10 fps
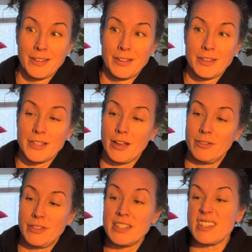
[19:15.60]
So
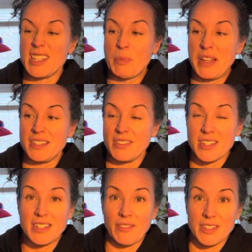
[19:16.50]
this is expensive. This
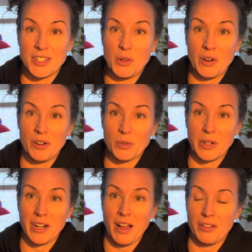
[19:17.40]
stuff is
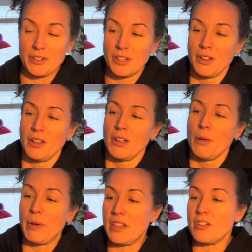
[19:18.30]
$220.
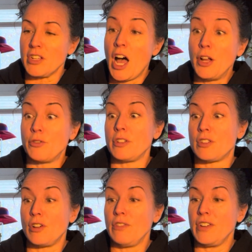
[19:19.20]
But if there's 100
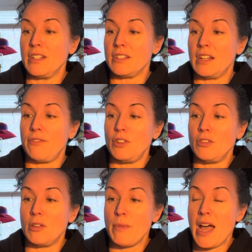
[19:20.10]
servings, and if you do
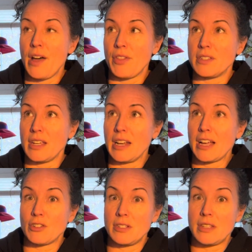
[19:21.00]
the math, it's like it
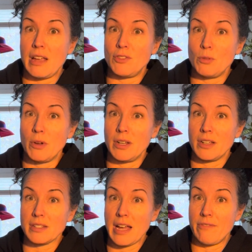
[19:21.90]
actually saves you money
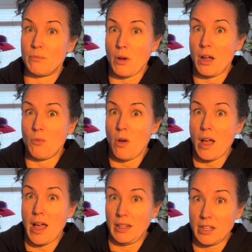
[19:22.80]
because I haven't bought wine.
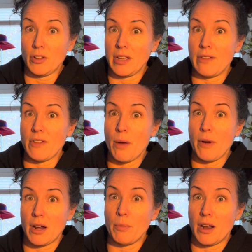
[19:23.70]
I literally have not
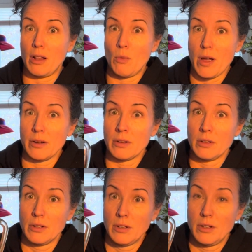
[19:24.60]
bought a bottle of wine
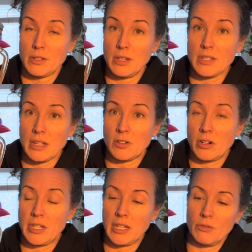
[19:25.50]
since I started
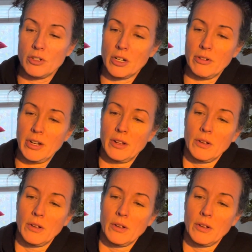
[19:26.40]
taking Regenerate.